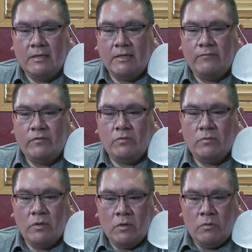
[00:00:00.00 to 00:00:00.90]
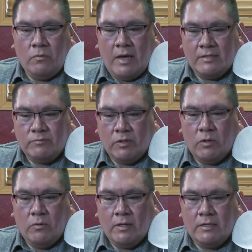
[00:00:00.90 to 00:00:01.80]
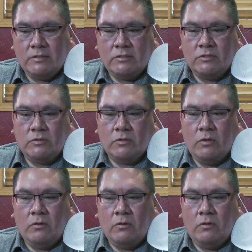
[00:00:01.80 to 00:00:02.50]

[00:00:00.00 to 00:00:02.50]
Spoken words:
even as we go into